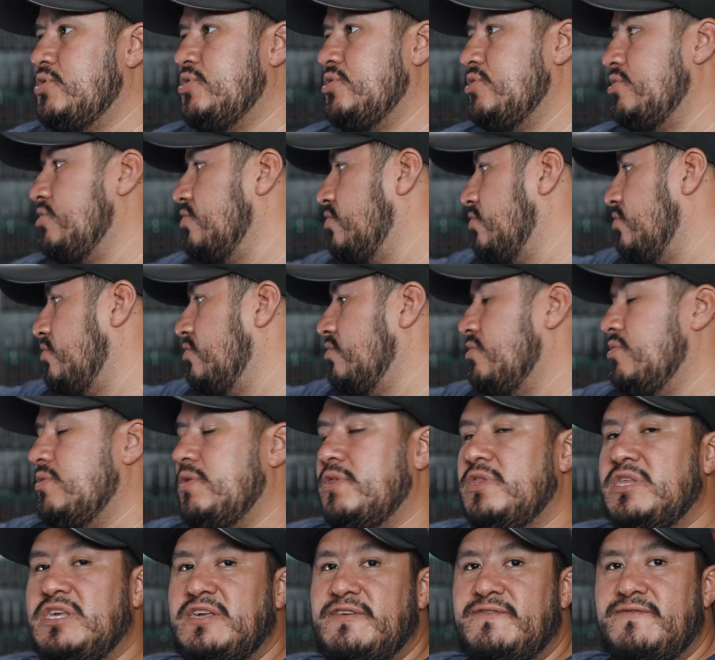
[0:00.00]
to
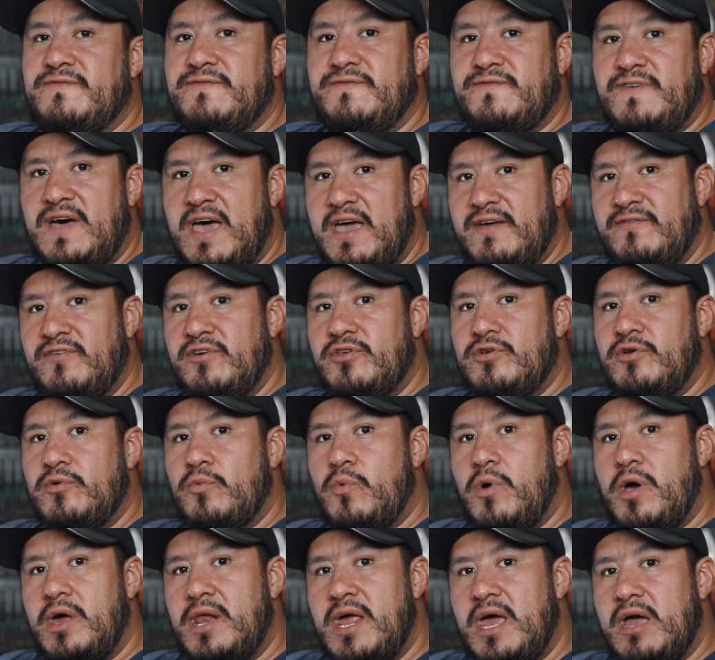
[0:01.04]
the 500
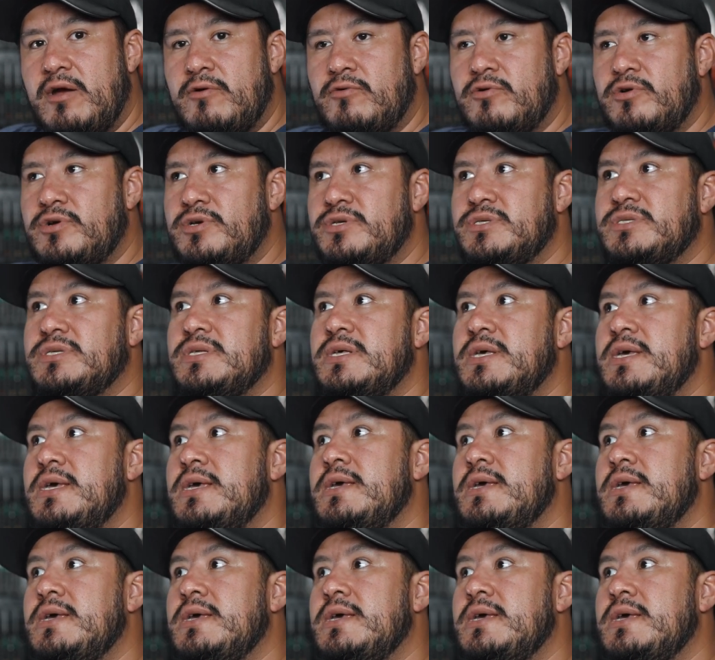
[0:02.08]
watt hours